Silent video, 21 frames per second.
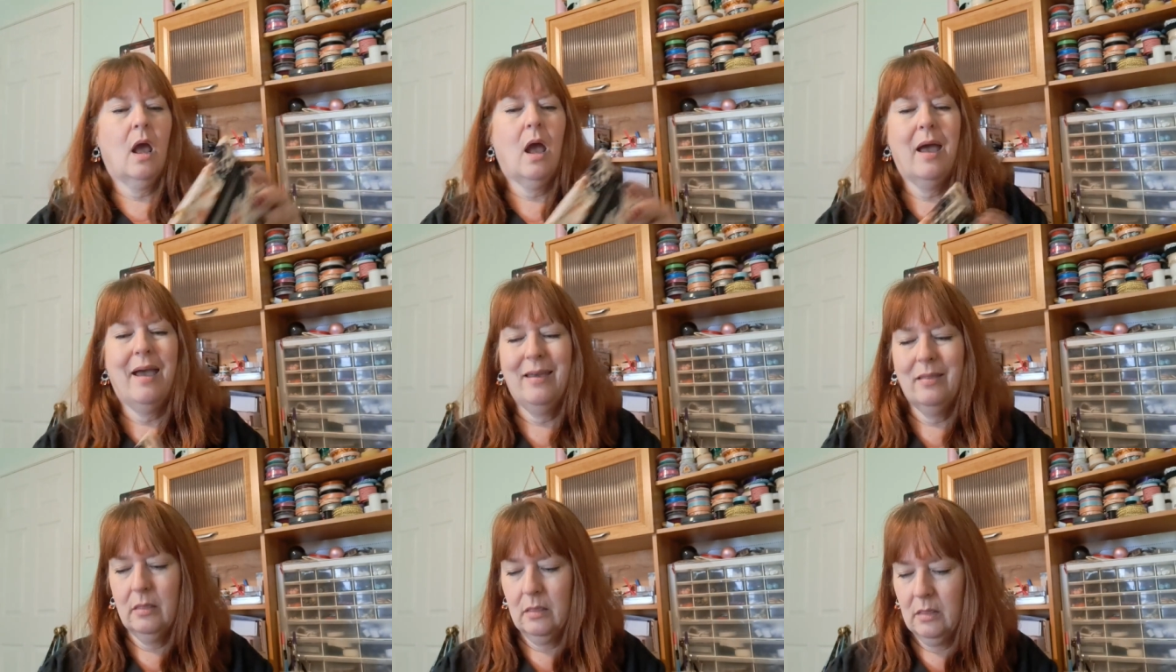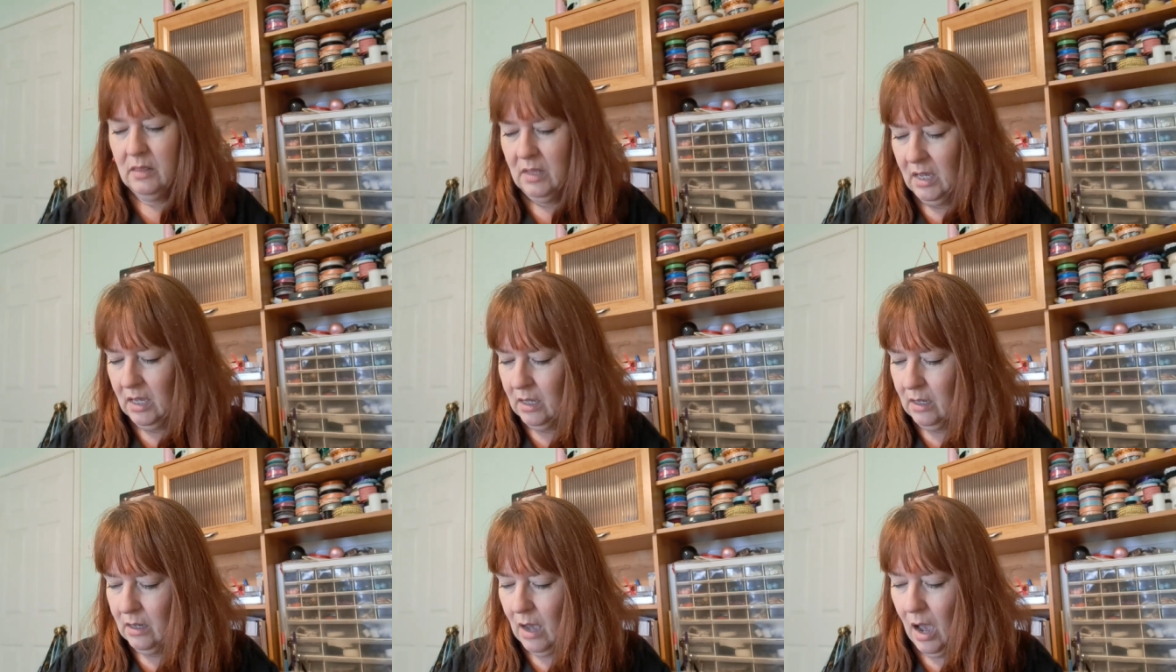I
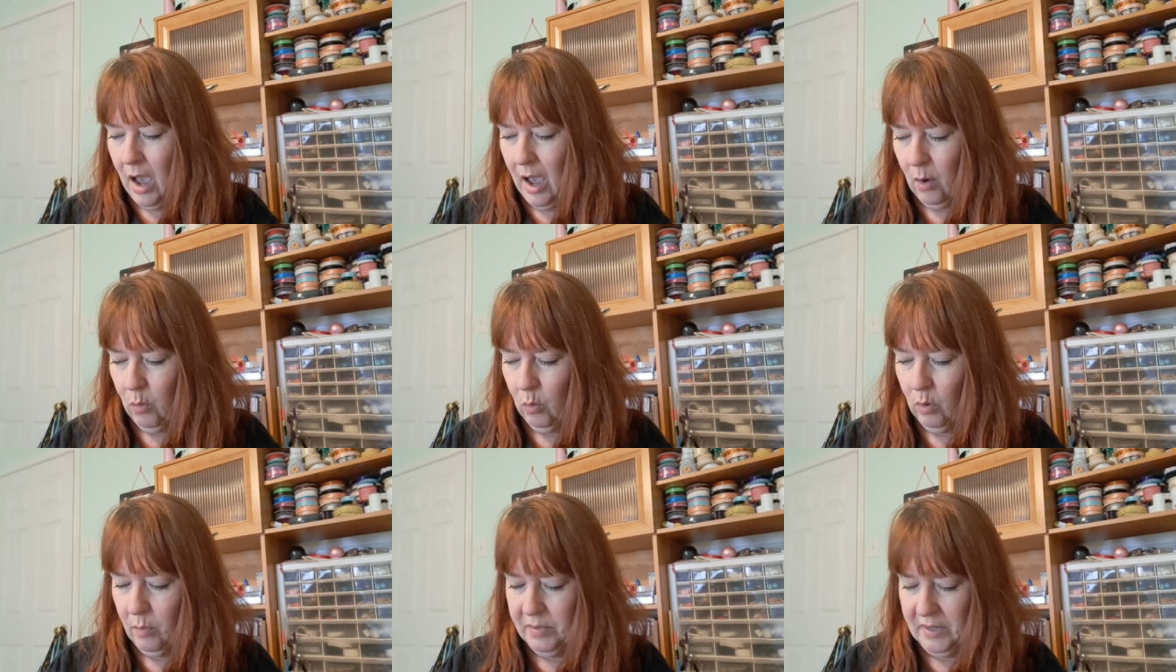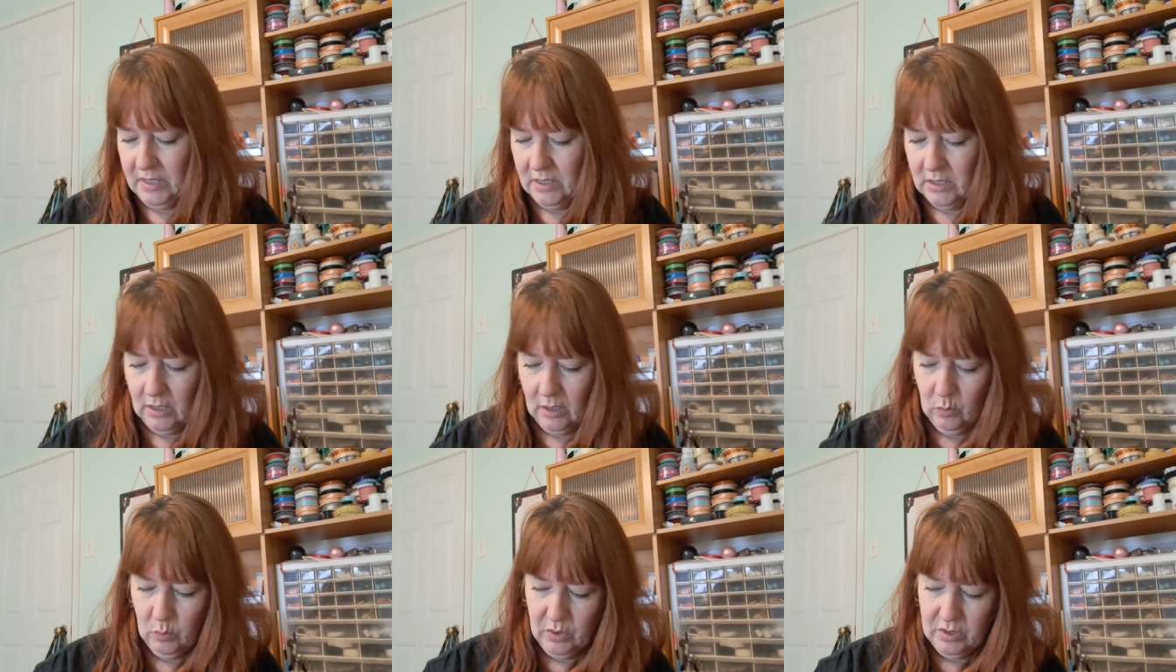think I will be
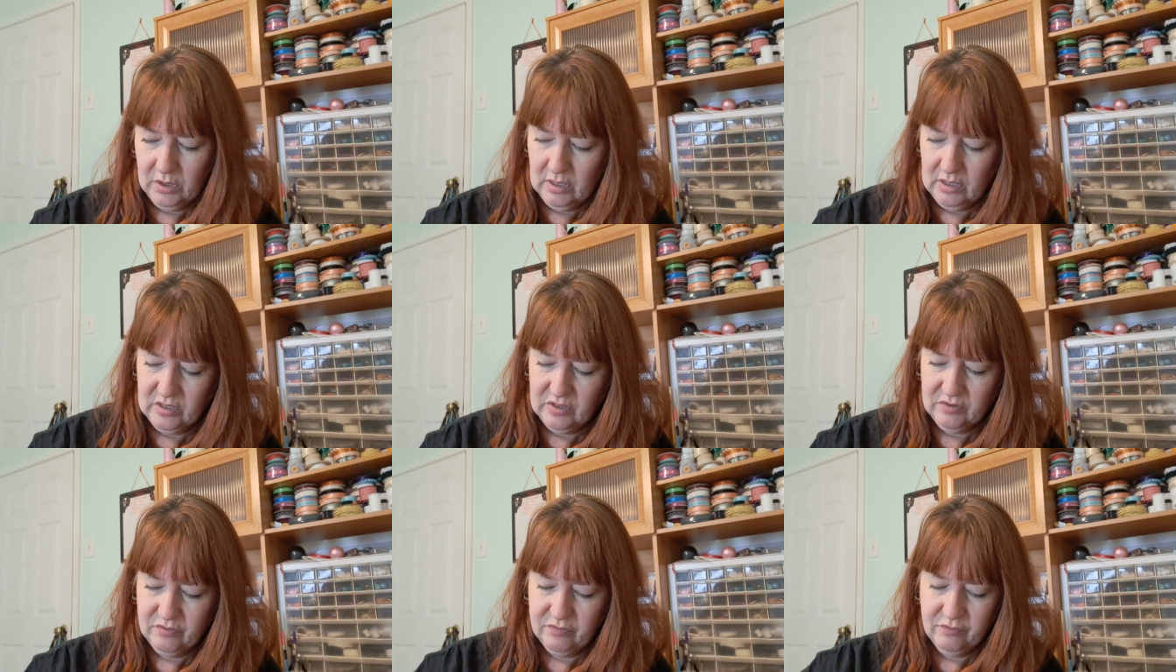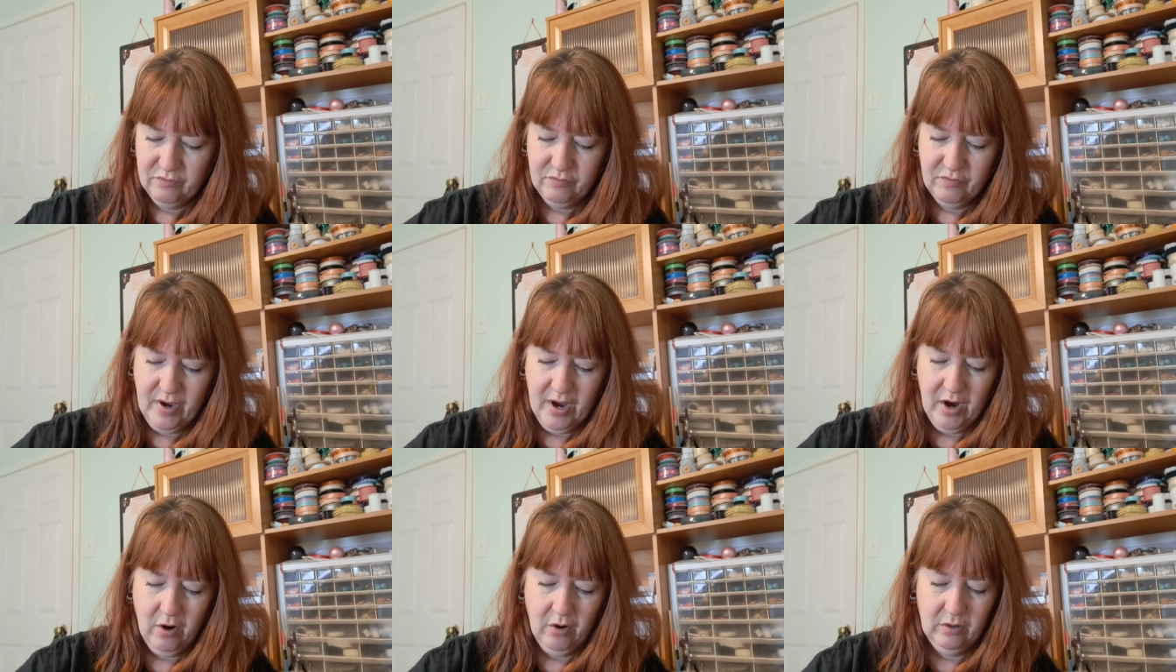done with this
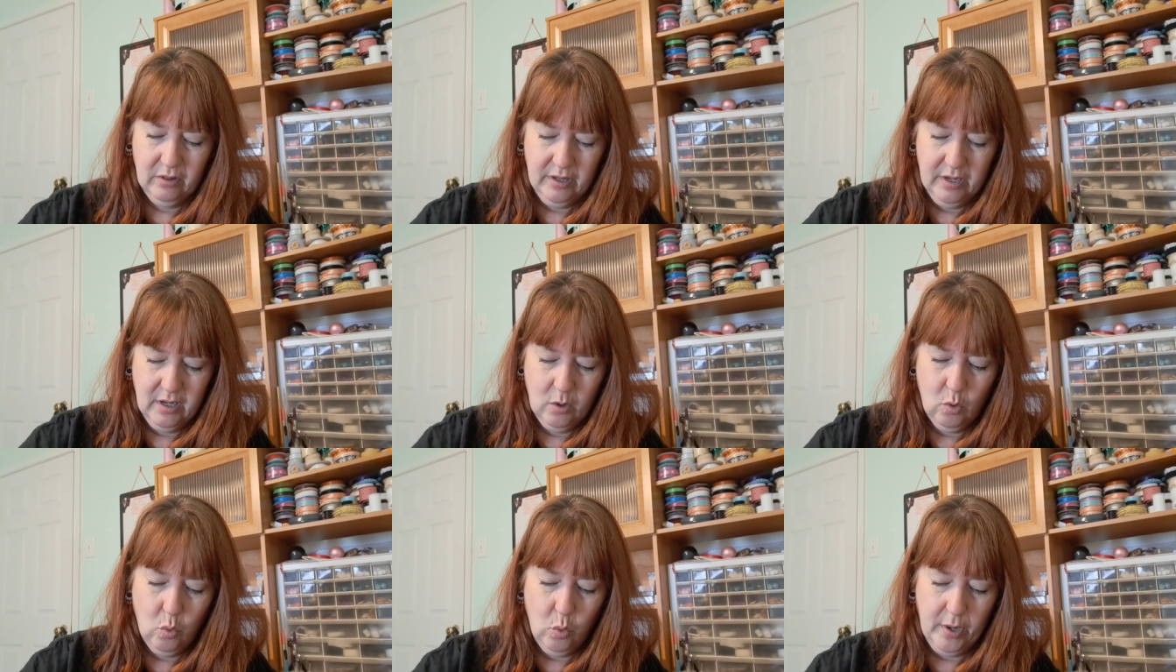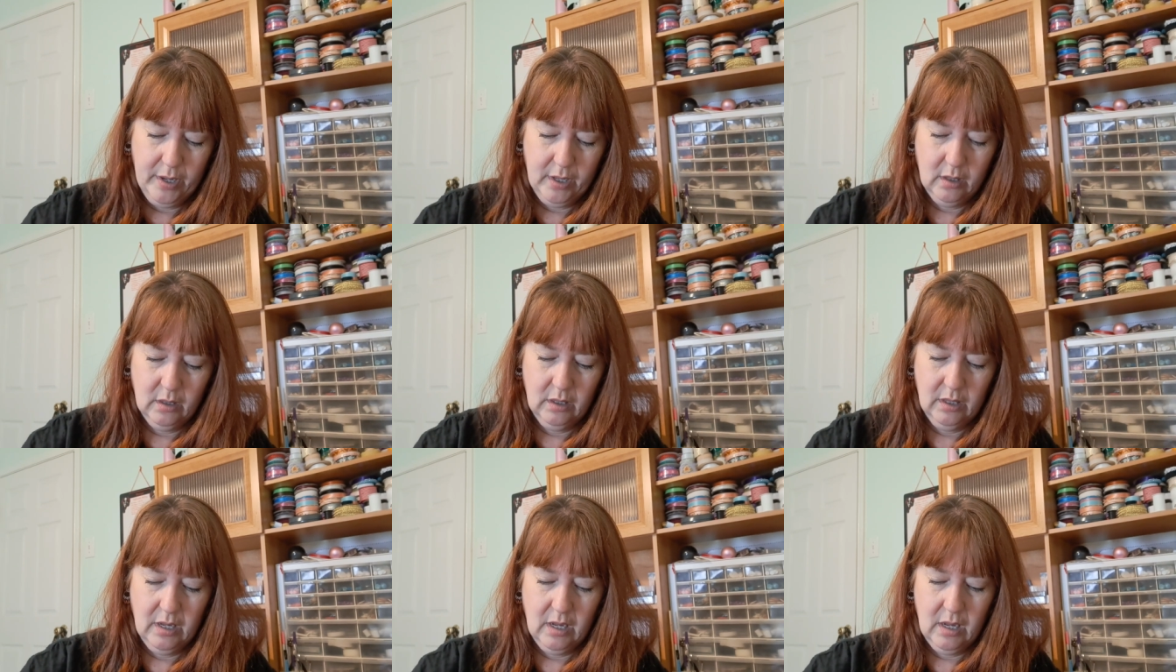fairly
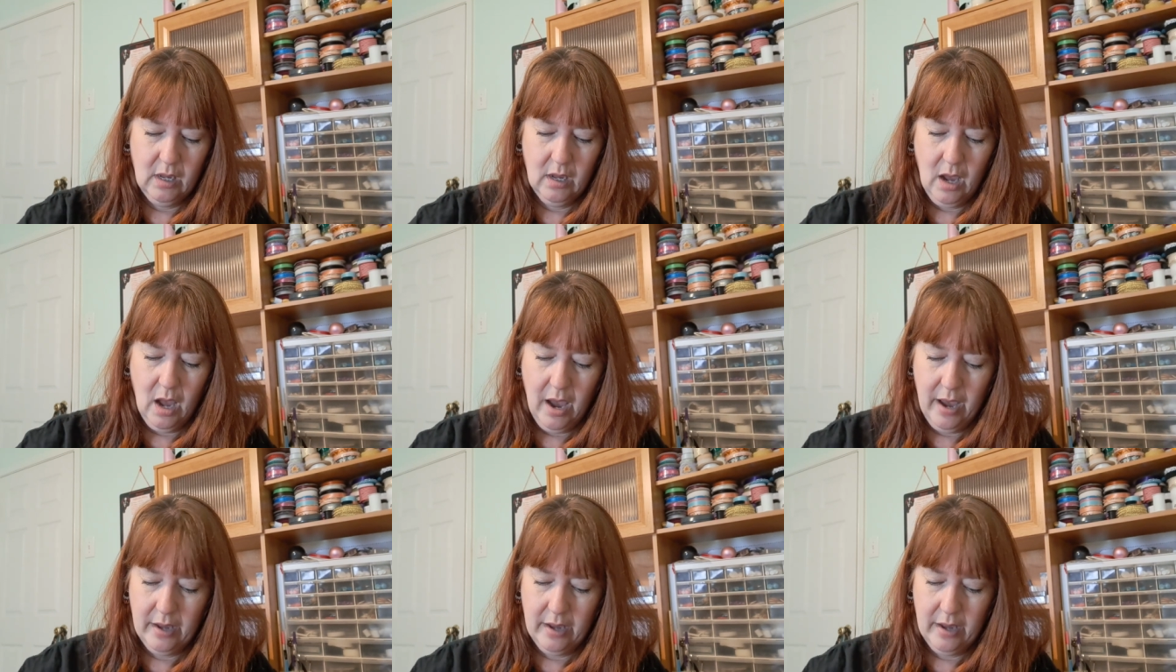quickly.